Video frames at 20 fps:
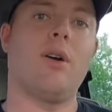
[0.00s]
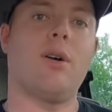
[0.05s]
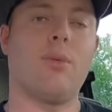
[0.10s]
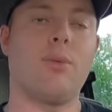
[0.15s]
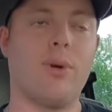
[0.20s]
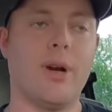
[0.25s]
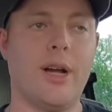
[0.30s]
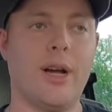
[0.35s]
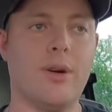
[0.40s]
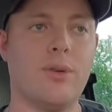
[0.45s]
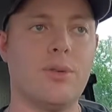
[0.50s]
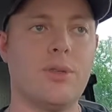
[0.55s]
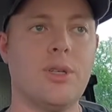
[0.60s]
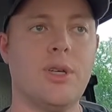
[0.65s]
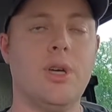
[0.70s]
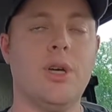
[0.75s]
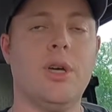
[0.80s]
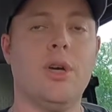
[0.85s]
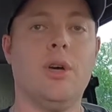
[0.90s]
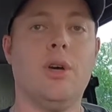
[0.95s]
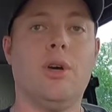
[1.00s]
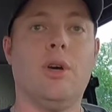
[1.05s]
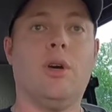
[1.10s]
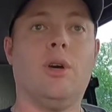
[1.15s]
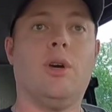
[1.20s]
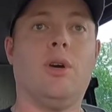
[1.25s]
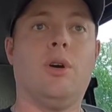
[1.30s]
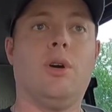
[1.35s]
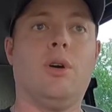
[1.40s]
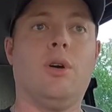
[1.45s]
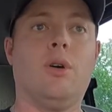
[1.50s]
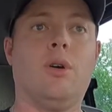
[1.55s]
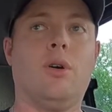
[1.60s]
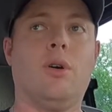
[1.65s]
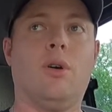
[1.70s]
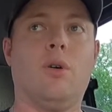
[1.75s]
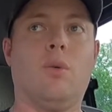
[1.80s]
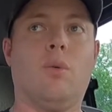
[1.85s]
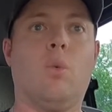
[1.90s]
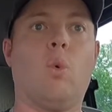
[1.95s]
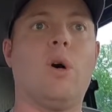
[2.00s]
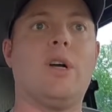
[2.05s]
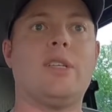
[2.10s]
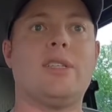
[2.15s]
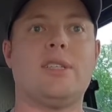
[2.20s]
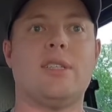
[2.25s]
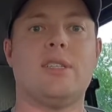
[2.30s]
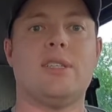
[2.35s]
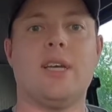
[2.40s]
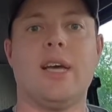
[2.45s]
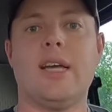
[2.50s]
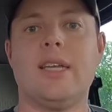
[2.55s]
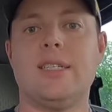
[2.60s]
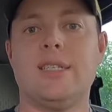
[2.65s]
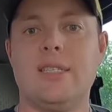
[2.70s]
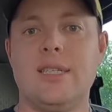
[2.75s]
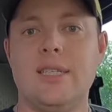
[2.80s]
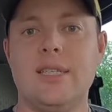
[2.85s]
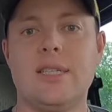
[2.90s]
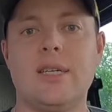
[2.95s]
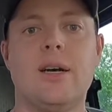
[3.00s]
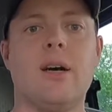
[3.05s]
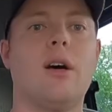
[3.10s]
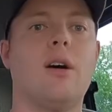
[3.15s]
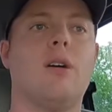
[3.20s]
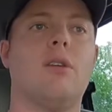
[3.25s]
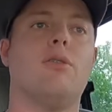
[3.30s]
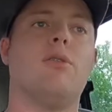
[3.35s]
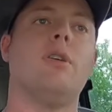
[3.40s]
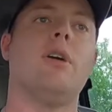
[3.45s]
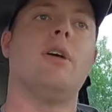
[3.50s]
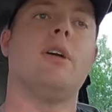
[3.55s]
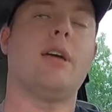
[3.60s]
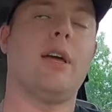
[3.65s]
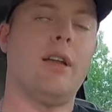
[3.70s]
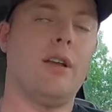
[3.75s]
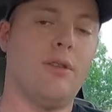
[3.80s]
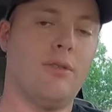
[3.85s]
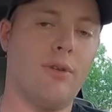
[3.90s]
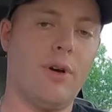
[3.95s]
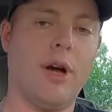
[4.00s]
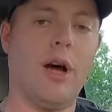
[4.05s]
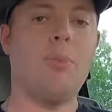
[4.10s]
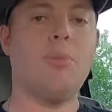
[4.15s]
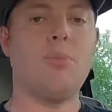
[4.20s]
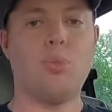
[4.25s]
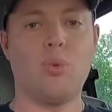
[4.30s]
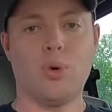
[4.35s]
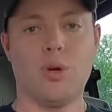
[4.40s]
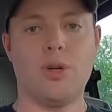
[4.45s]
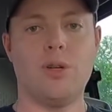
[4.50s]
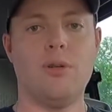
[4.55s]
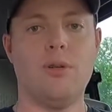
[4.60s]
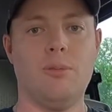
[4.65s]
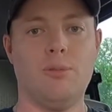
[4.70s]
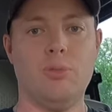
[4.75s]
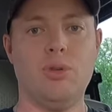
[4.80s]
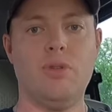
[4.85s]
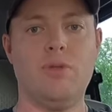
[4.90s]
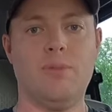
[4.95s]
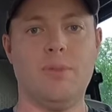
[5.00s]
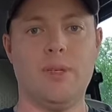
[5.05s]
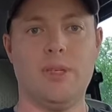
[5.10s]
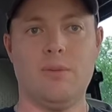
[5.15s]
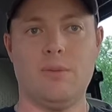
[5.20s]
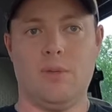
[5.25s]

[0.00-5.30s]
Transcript: around was this idea of kind of upward movement,